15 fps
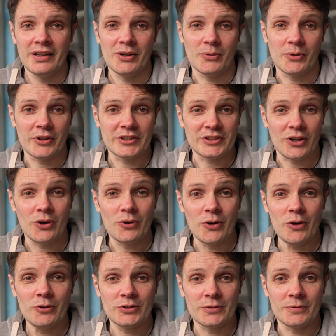Well, there's a whole
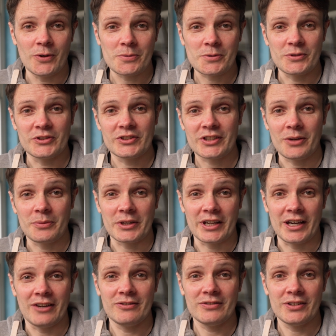host of options coming
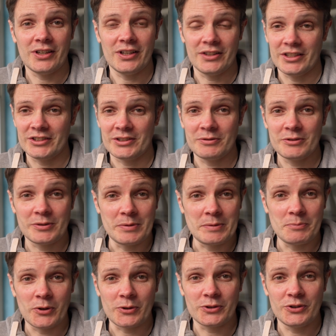out, and there seems to be
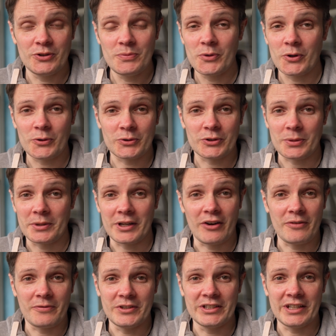new models coming out
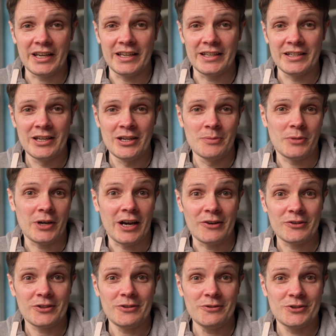every day, but how
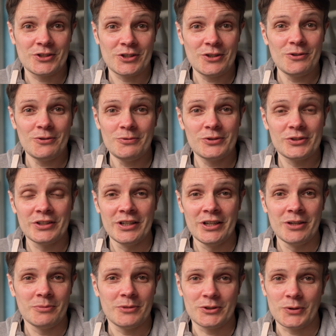do you choose
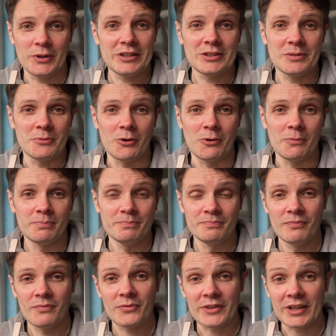between them all?
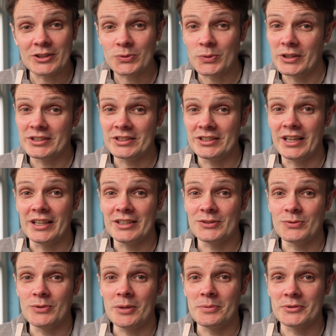That's where today's
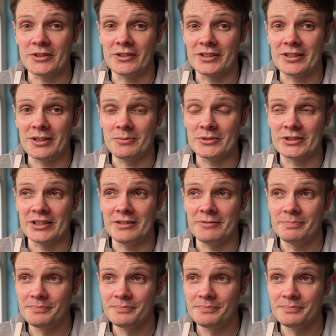website comes in.